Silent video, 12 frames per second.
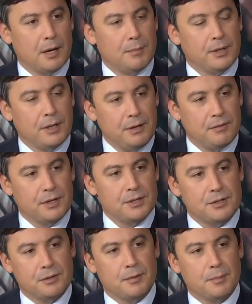I believe in
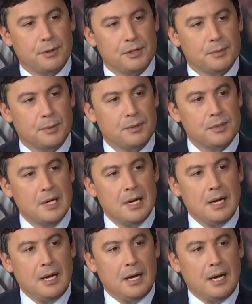conservative principles.
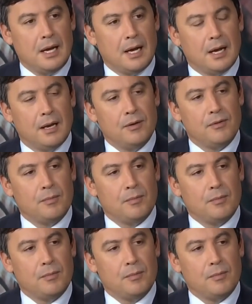And